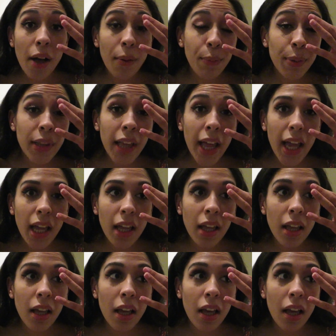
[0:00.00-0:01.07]
But
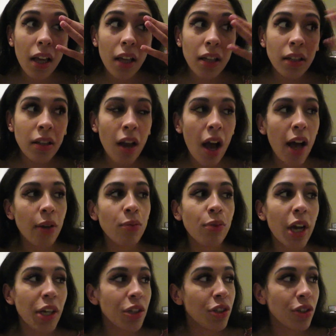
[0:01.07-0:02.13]
not
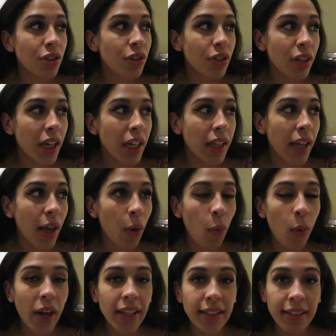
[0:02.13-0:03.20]
registering
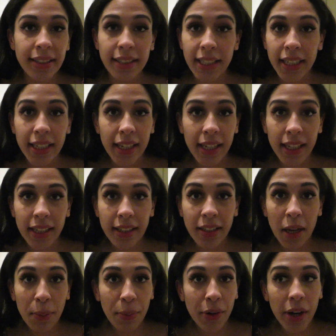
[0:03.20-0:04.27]
what seat
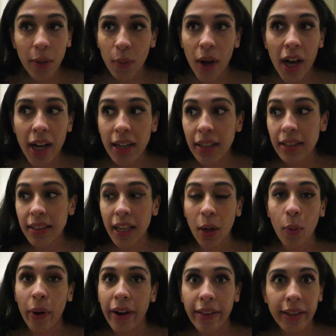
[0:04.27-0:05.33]
number it was,
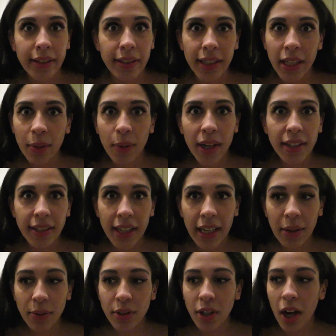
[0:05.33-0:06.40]
where the seat was that
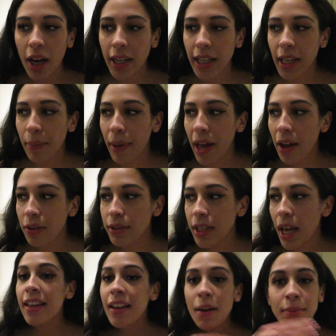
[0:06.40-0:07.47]
he was talking about.
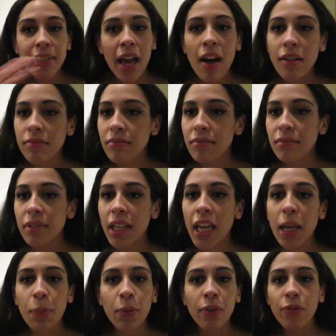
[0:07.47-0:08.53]
He comes out,
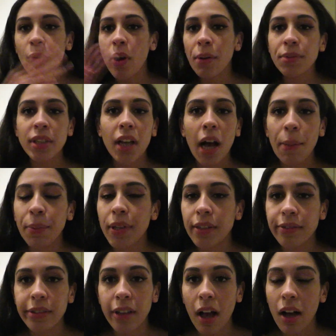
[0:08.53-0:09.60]
he performs a couple
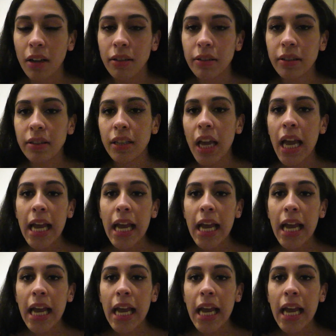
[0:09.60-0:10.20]
of songs.